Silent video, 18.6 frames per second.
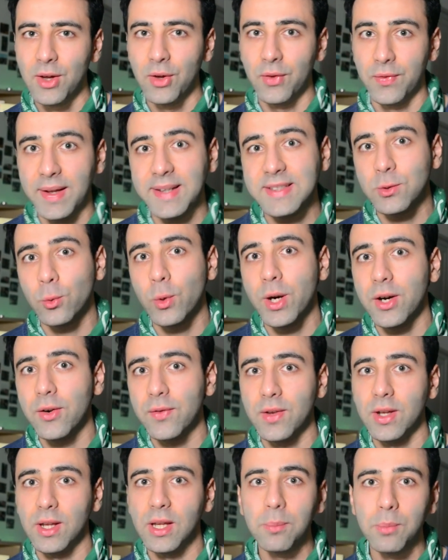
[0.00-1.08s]
That's where
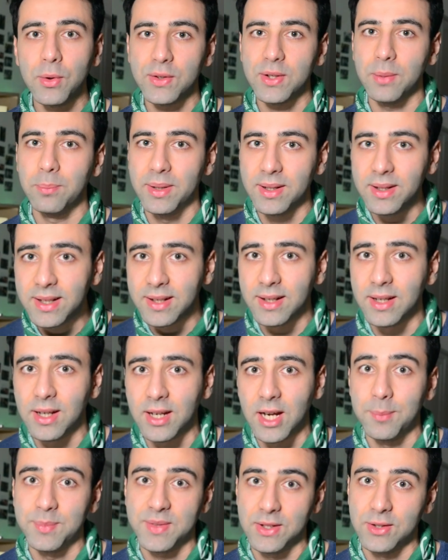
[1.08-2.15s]
the immutability
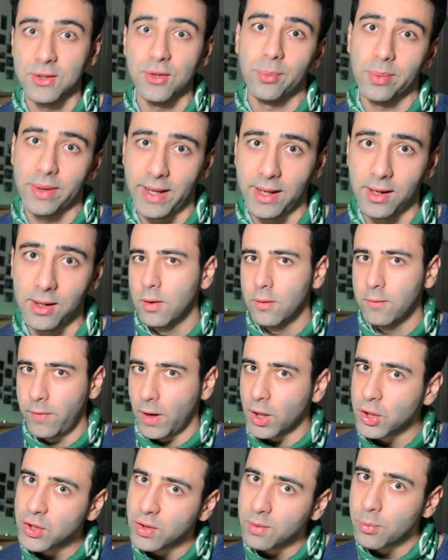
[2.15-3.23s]
comes into play.
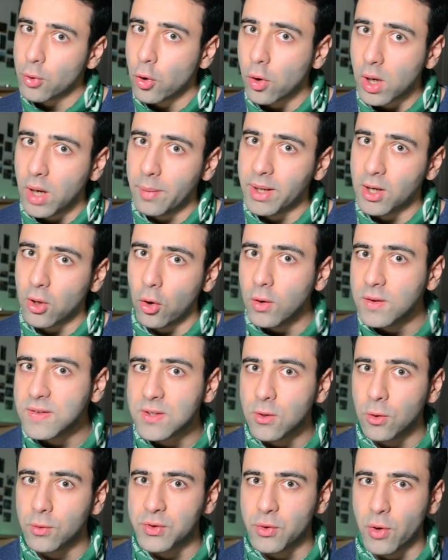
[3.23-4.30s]
Functional programming
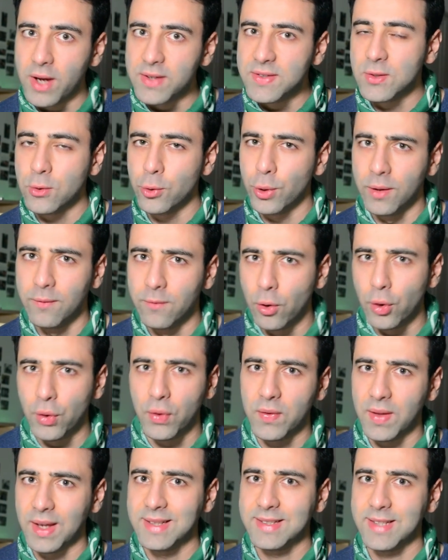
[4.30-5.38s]
also tries to avoid
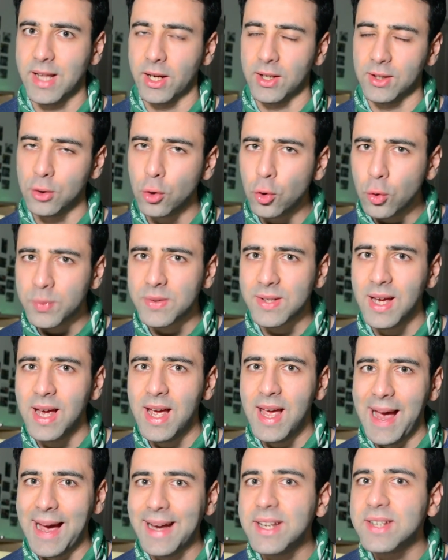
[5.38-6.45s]
things like loops
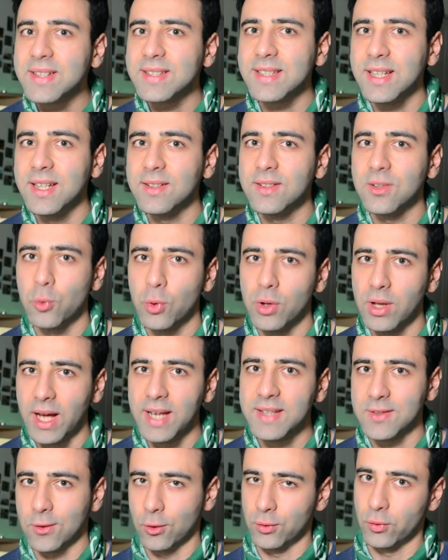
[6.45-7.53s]
and instead
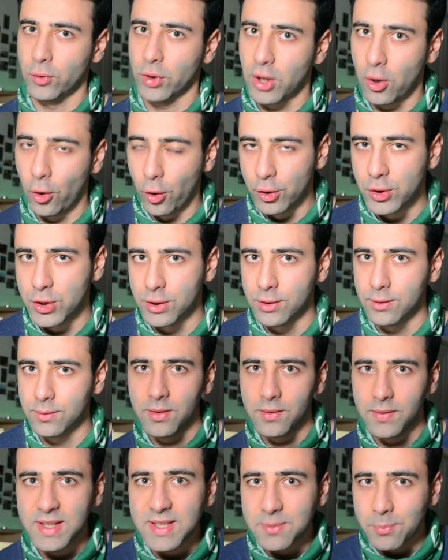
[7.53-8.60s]
relies on recursion.
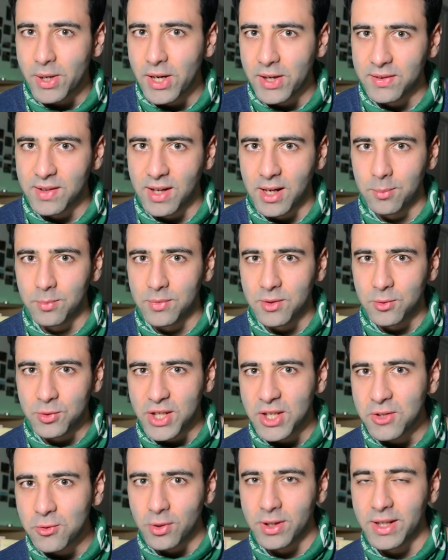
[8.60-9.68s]
This paradigm
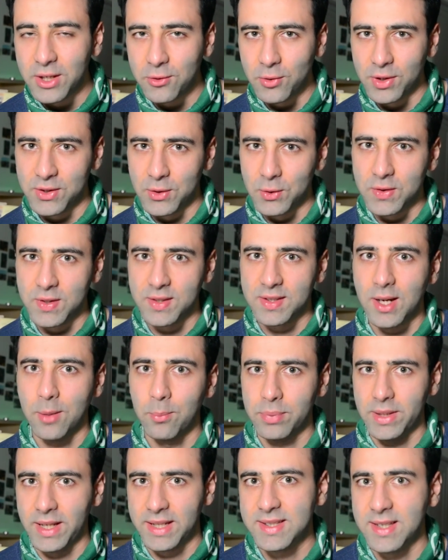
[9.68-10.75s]
generally reduces
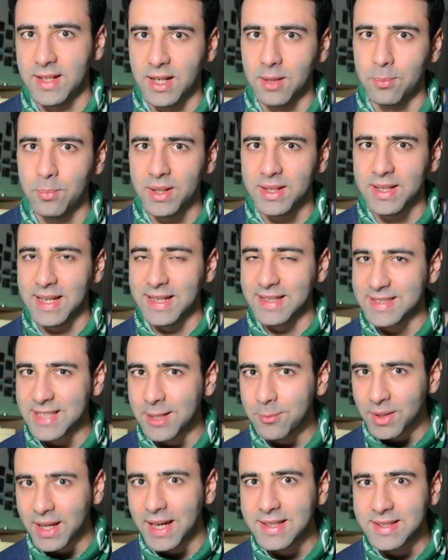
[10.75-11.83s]
complexity, but in
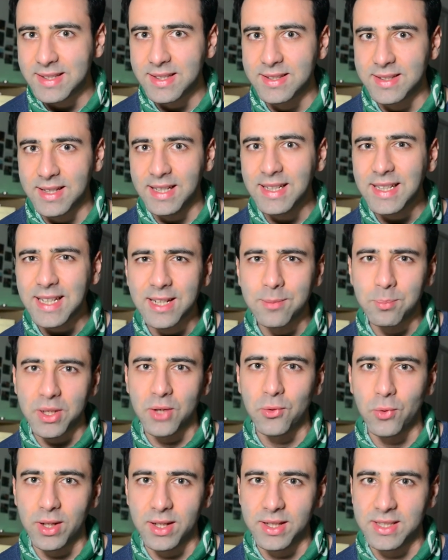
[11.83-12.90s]
some cases it can be
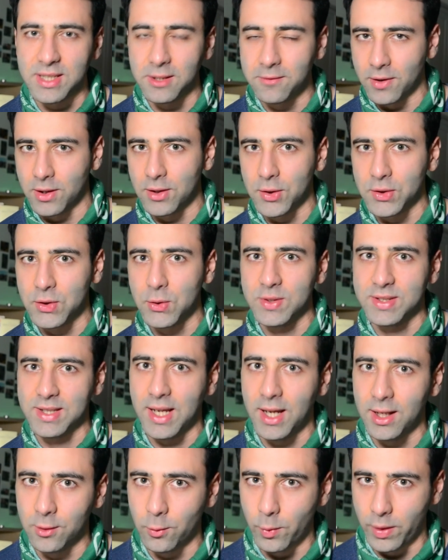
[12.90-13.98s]
really difficult to
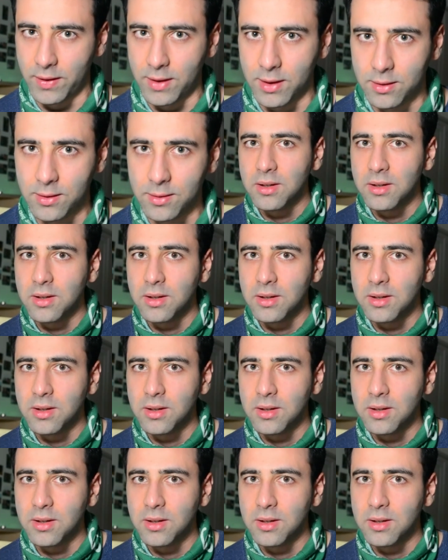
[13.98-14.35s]
scale with it.